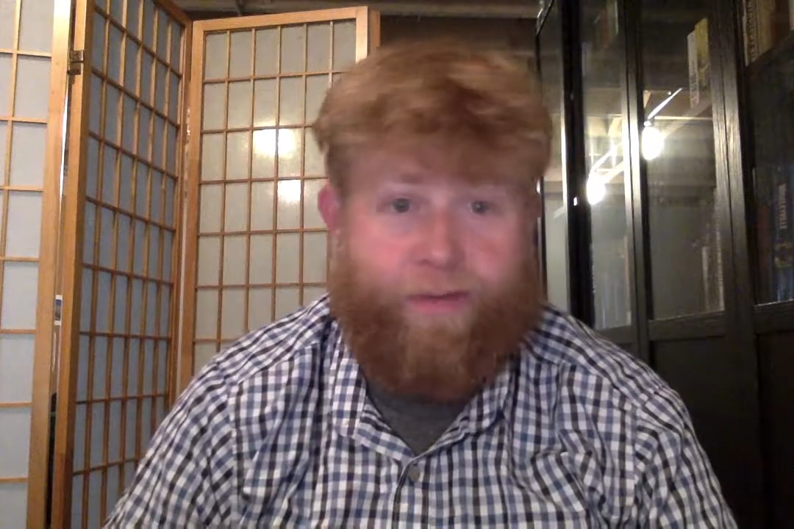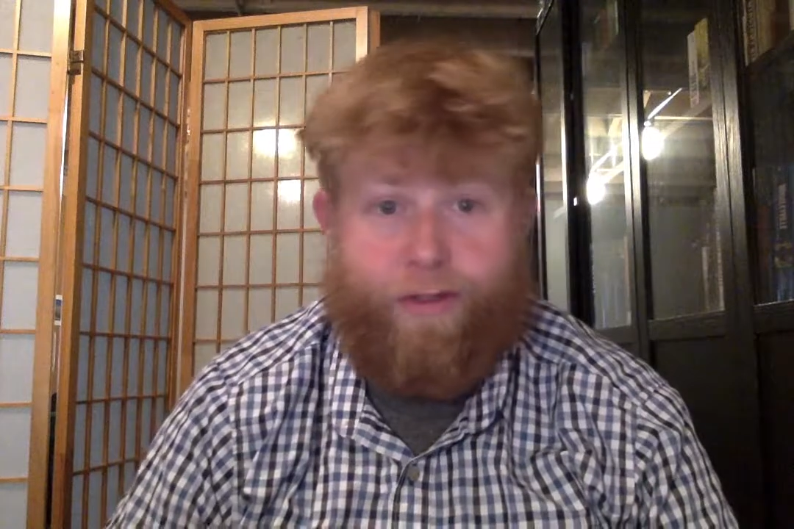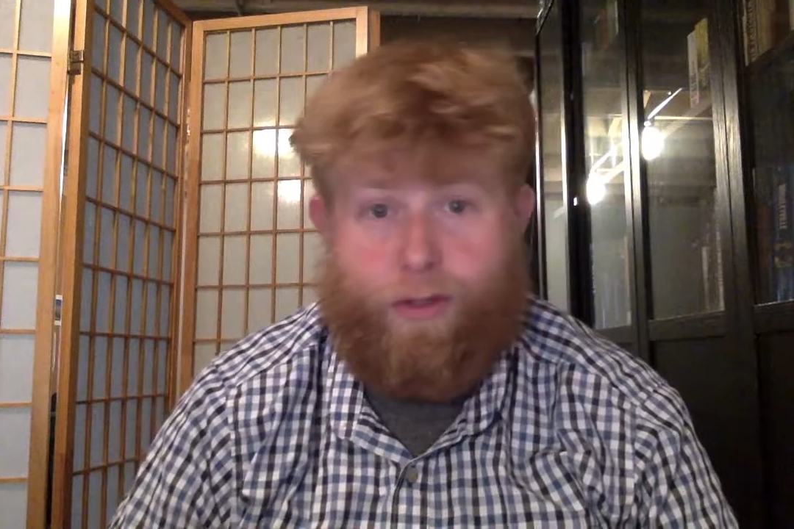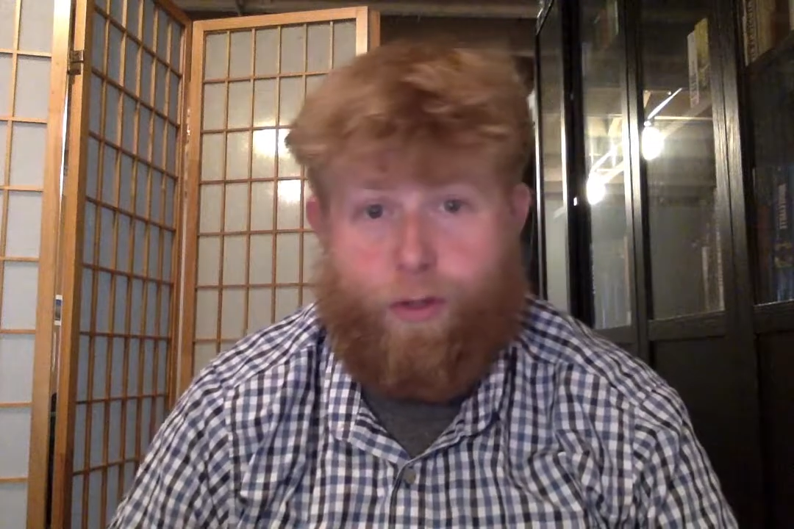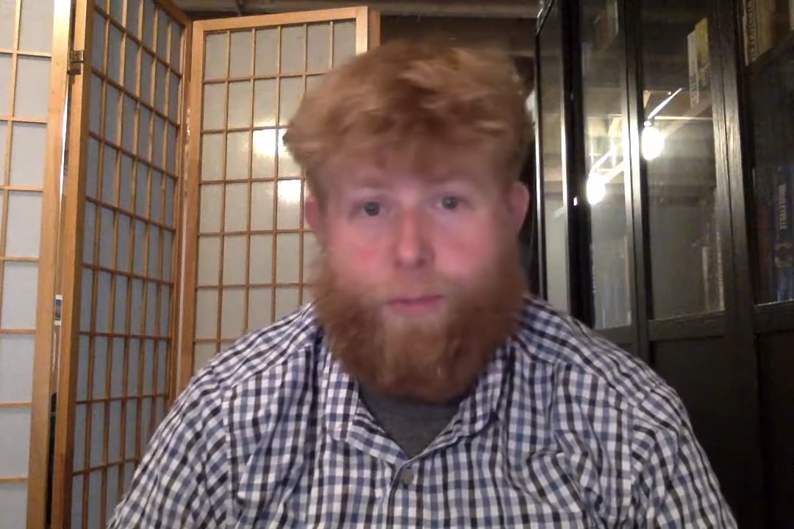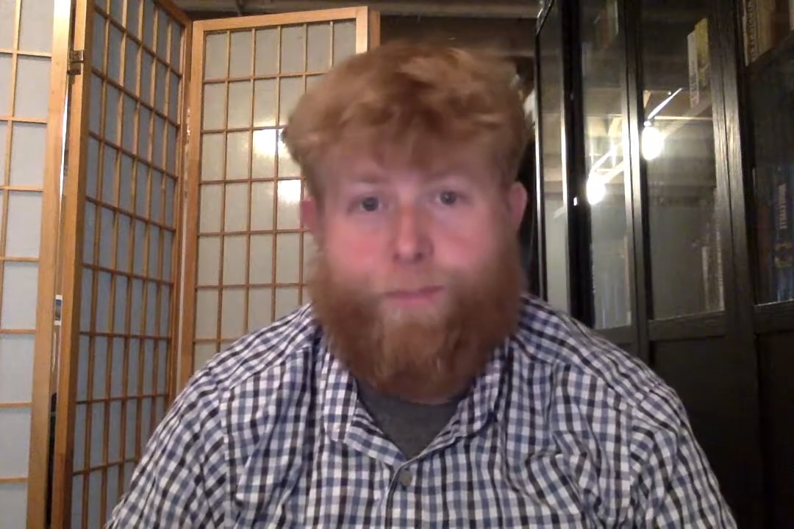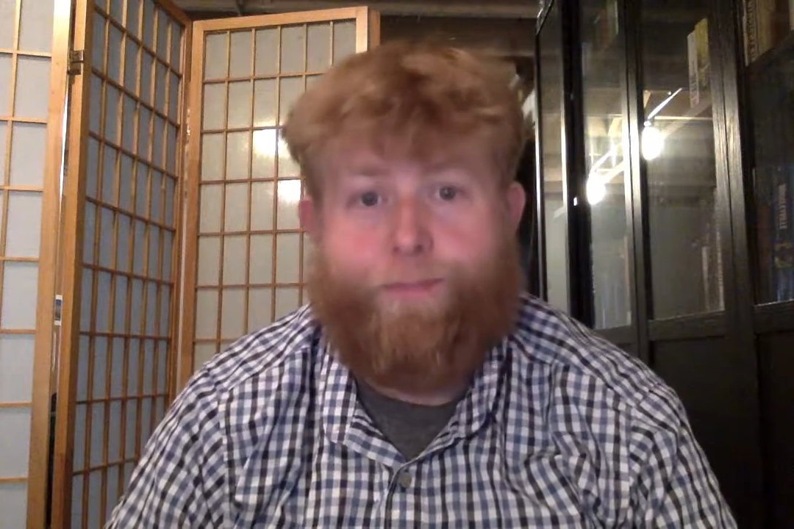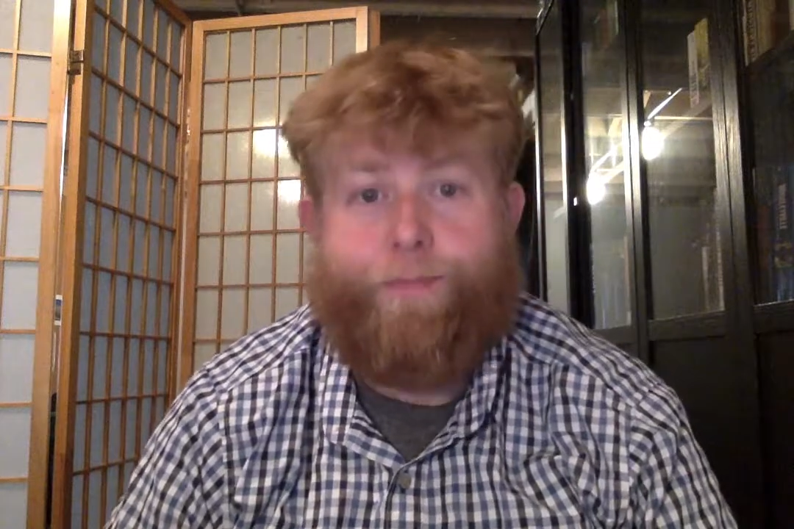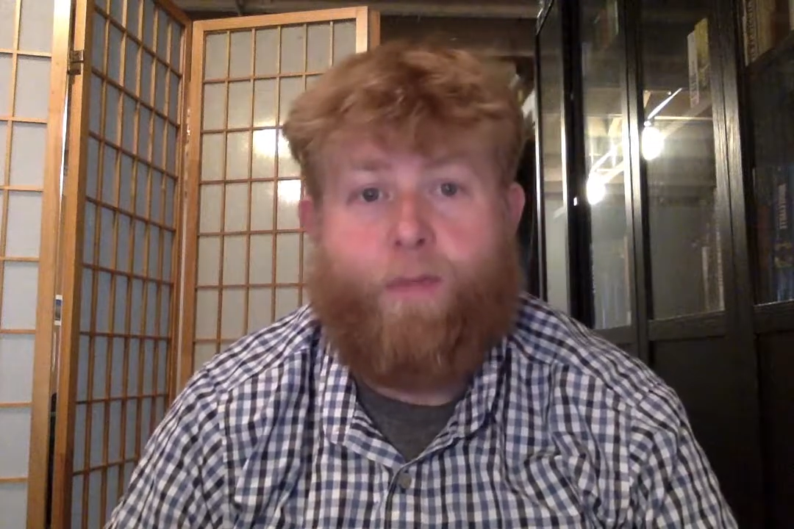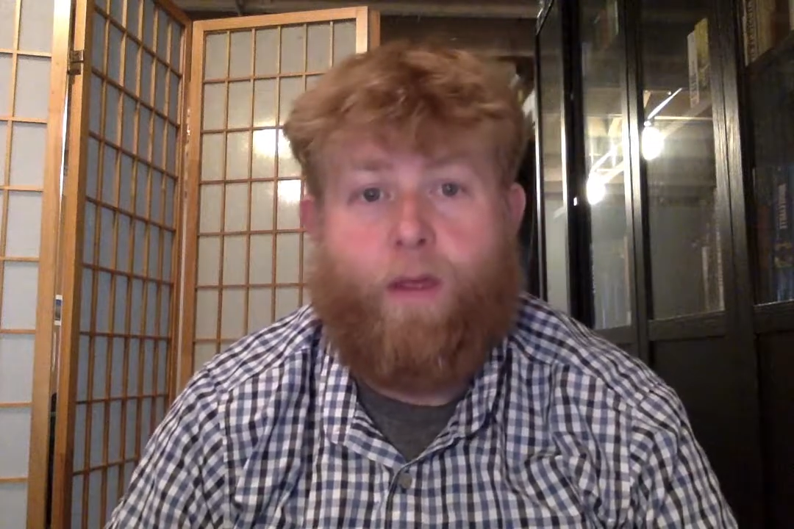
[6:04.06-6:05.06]
this too.
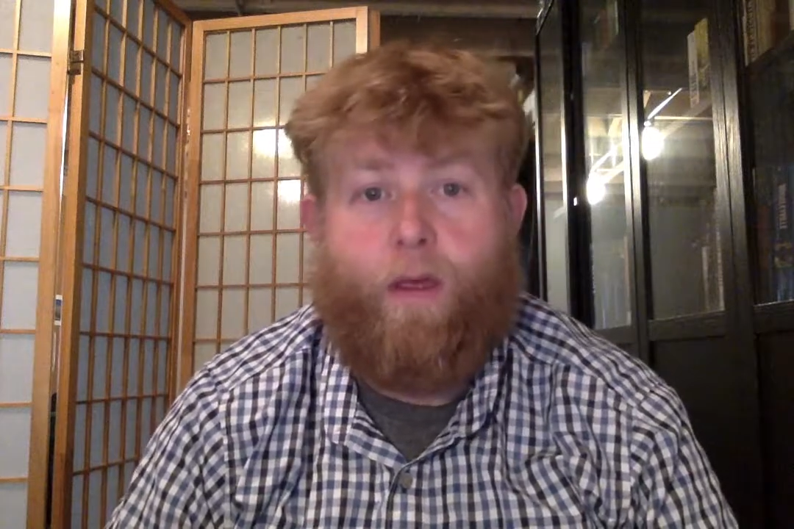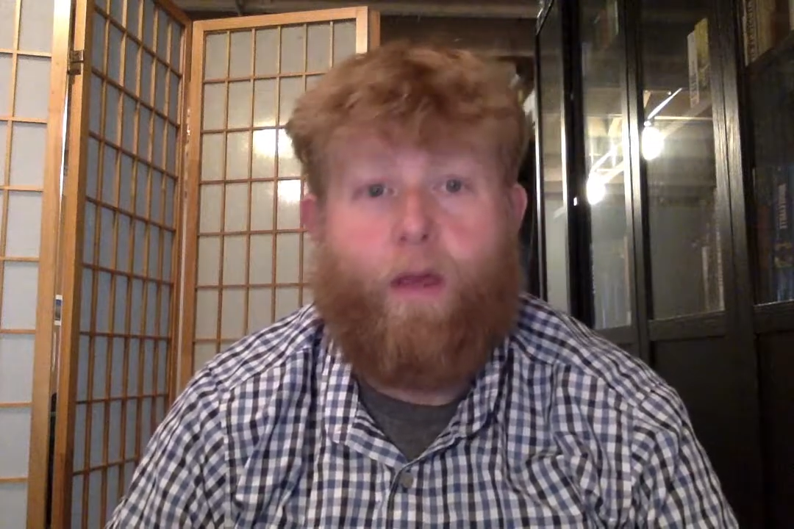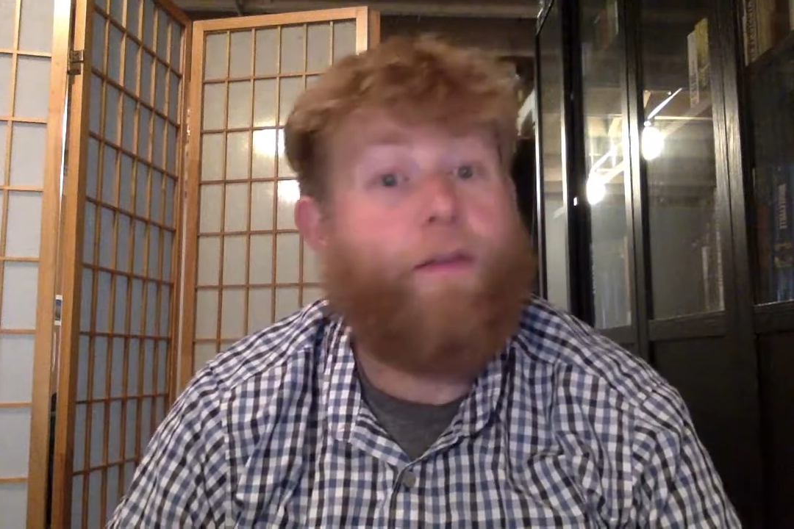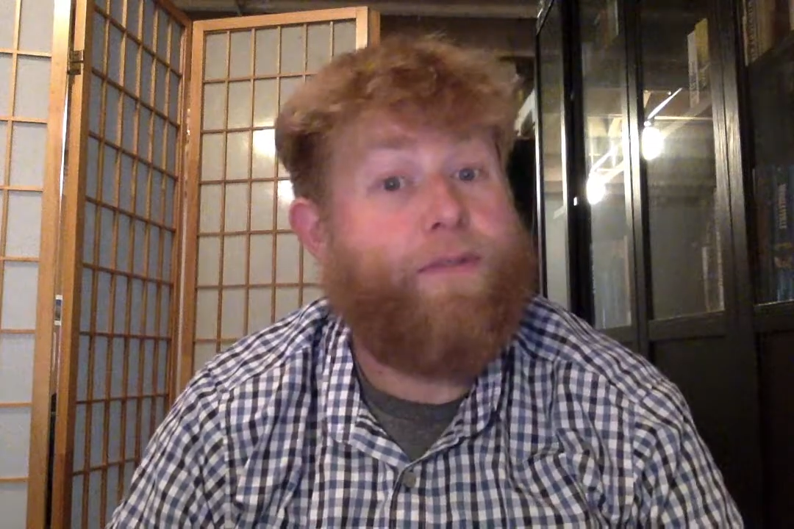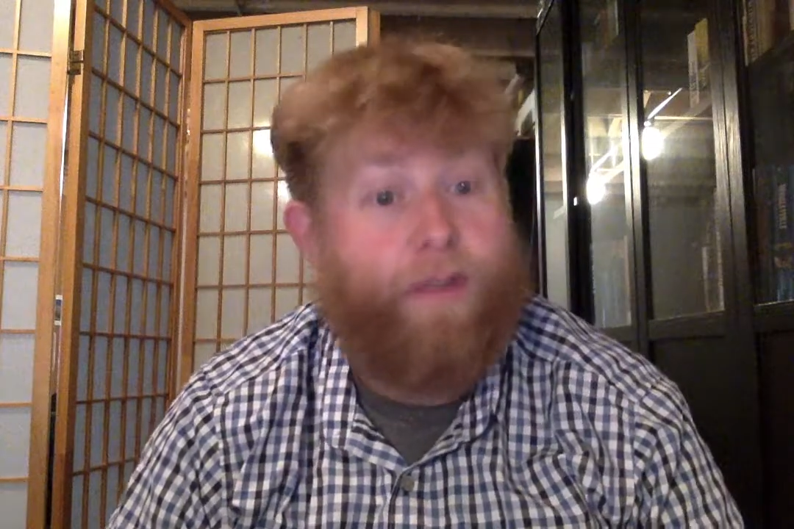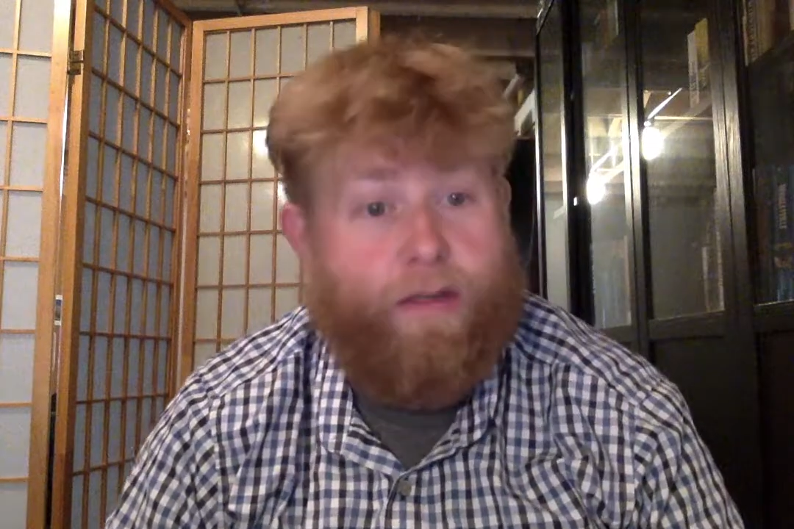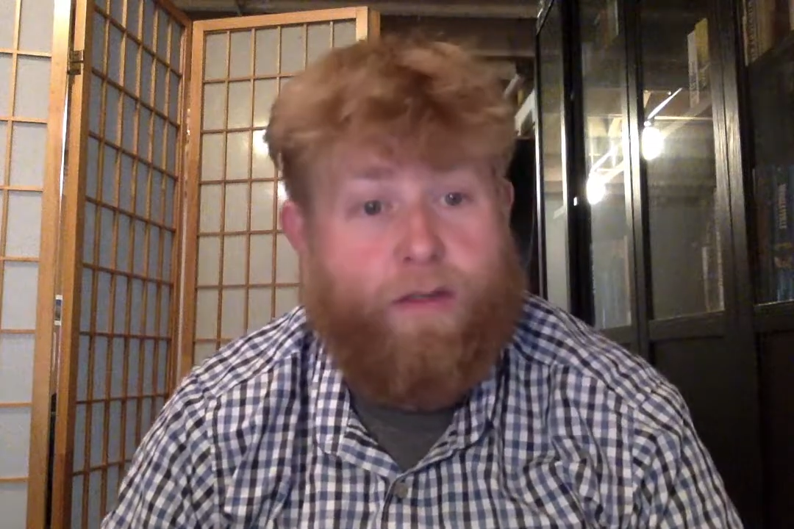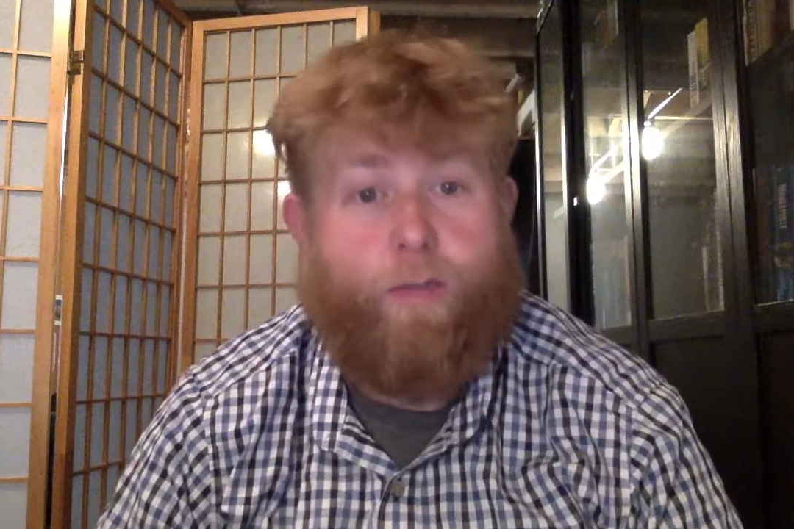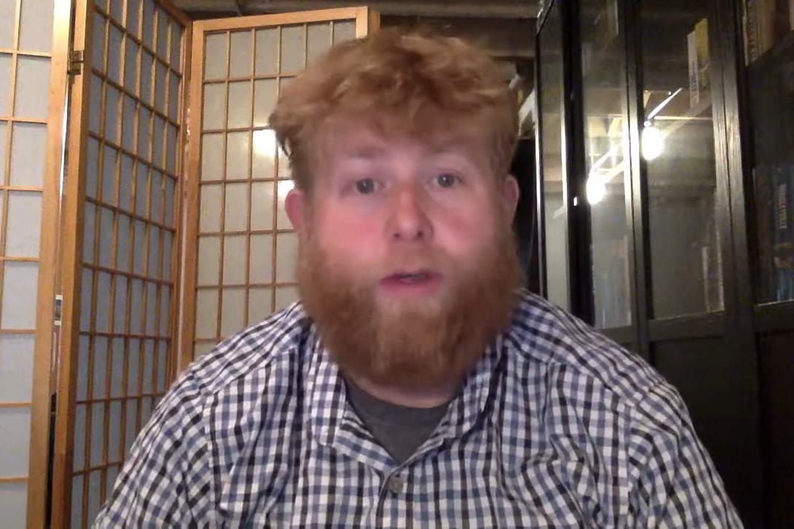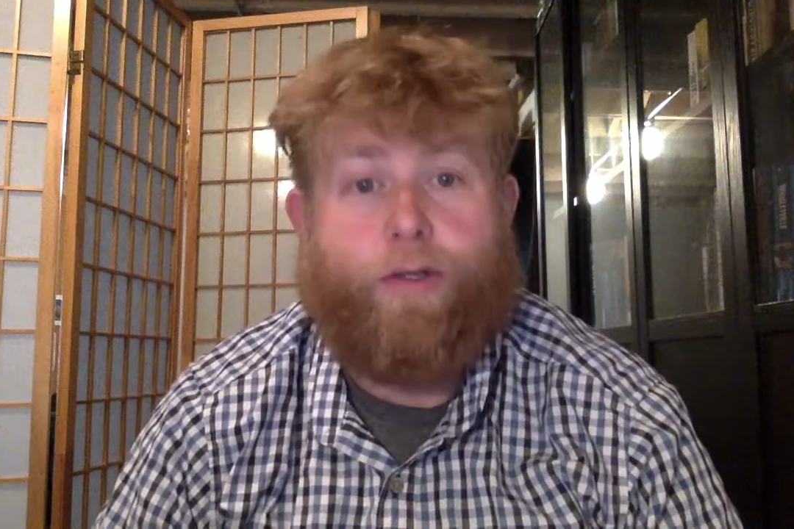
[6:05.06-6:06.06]
Thanks
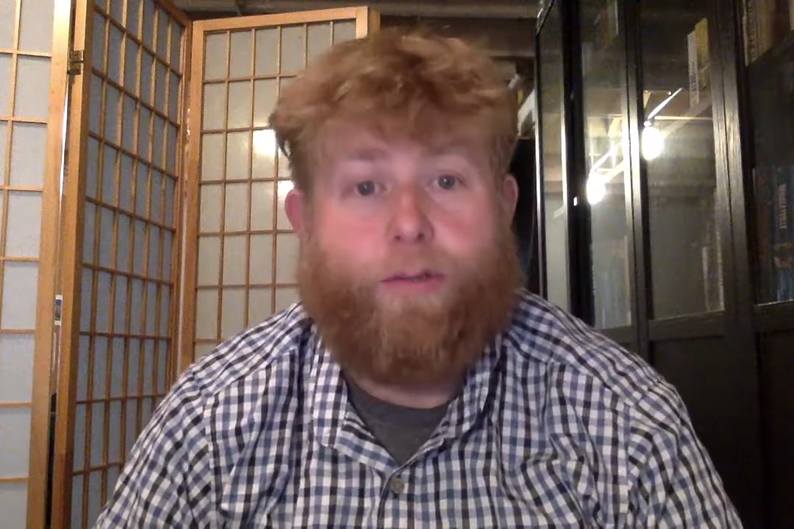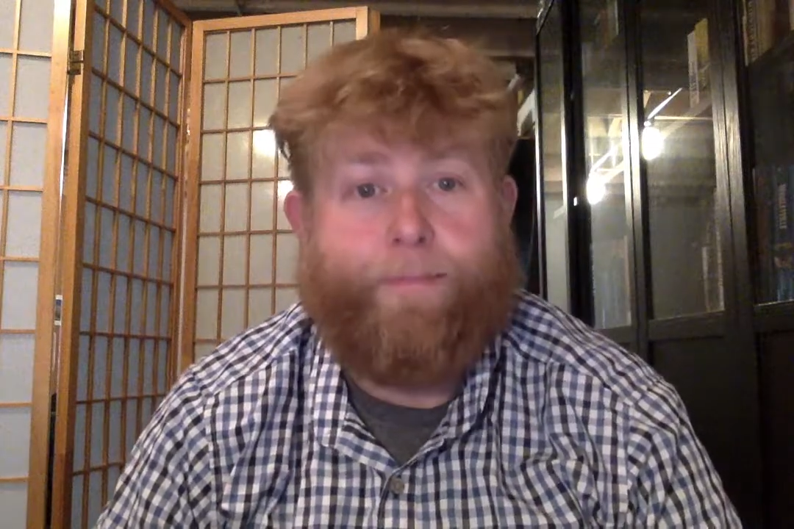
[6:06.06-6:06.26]
so much.